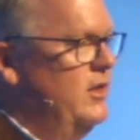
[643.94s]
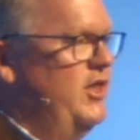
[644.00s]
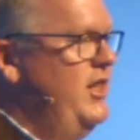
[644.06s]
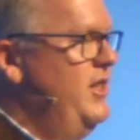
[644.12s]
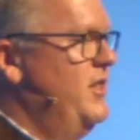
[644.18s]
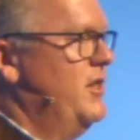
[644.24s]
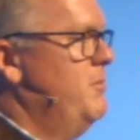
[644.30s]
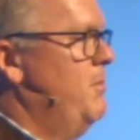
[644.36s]

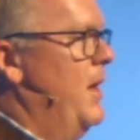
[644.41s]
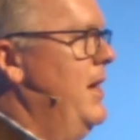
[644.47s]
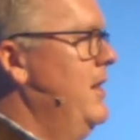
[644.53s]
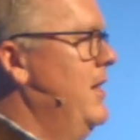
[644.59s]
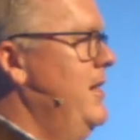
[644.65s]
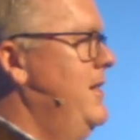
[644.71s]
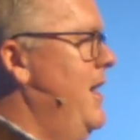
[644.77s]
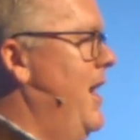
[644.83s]
Jesus
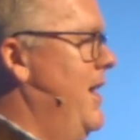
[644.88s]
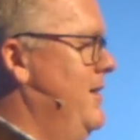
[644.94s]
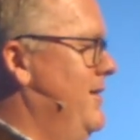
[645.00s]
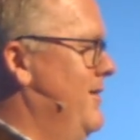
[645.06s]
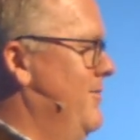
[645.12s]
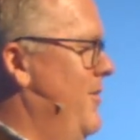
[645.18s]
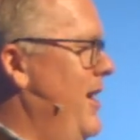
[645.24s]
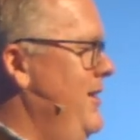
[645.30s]
plainly
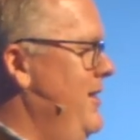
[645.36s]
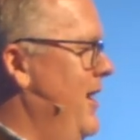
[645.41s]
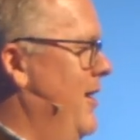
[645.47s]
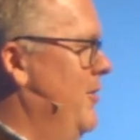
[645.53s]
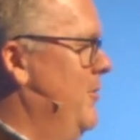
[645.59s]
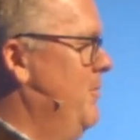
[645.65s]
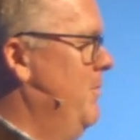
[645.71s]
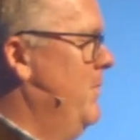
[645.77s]
says, right
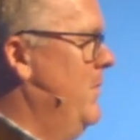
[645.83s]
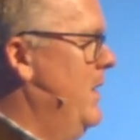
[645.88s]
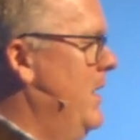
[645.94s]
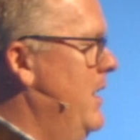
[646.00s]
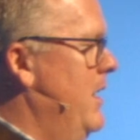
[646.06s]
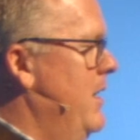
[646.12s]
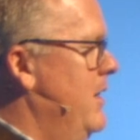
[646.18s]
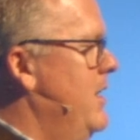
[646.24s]
there,
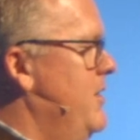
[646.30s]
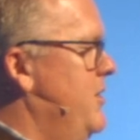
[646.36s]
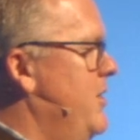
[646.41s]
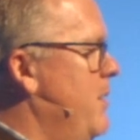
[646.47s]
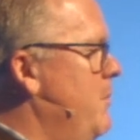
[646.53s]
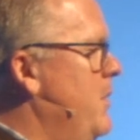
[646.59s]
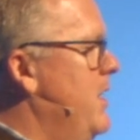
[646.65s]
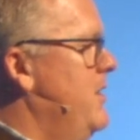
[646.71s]
that
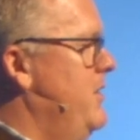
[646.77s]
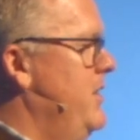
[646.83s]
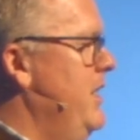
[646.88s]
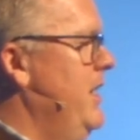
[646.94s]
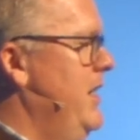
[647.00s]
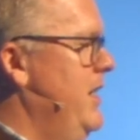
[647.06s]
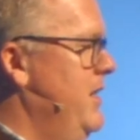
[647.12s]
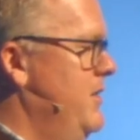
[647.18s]
some of the
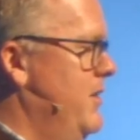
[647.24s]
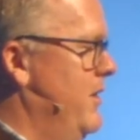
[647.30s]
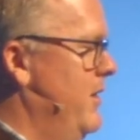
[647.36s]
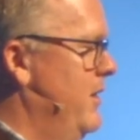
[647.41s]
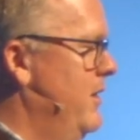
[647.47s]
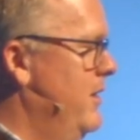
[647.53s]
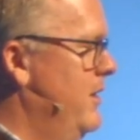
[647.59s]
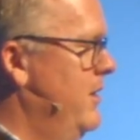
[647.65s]

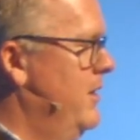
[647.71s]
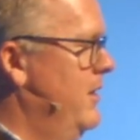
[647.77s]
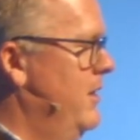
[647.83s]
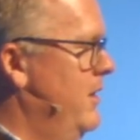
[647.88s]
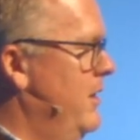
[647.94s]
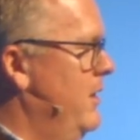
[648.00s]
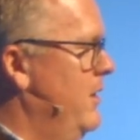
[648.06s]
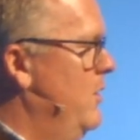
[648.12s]
seeds
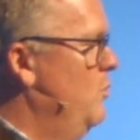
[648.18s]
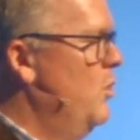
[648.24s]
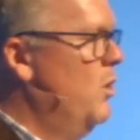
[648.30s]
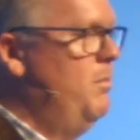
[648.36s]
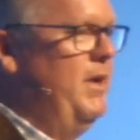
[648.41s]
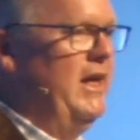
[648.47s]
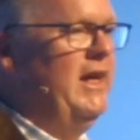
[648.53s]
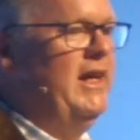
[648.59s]

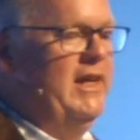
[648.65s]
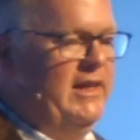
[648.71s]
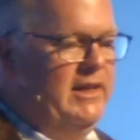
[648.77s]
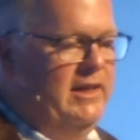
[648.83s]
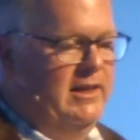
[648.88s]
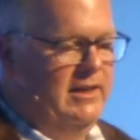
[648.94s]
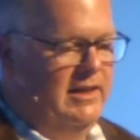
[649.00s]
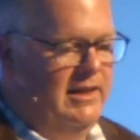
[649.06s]
will be
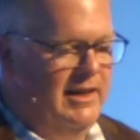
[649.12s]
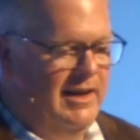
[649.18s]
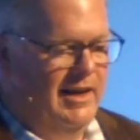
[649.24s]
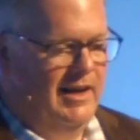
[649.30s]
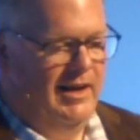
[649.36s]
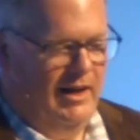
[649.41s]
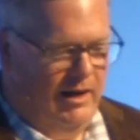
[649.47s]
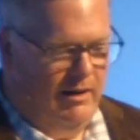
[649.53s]
eaten
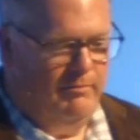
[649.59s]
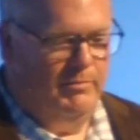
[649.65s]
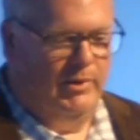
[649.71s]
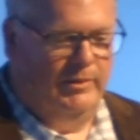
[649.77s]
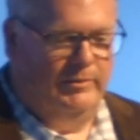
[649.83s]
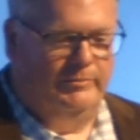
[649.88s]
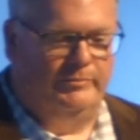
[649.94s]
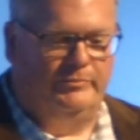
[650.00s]
up.